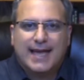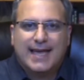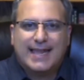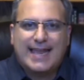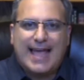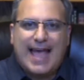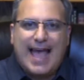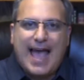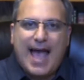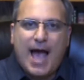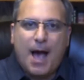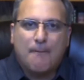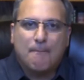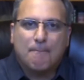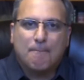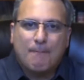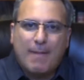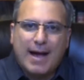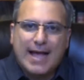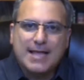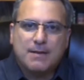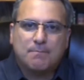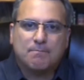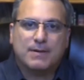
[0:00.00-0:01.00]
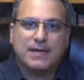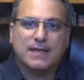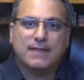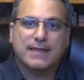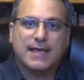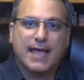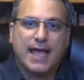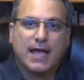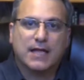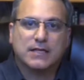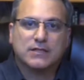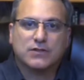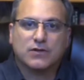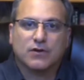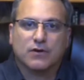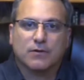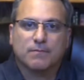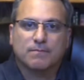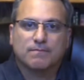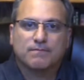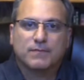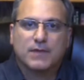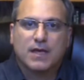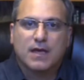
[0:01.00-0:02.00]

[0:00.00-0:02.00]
an app might be the answer.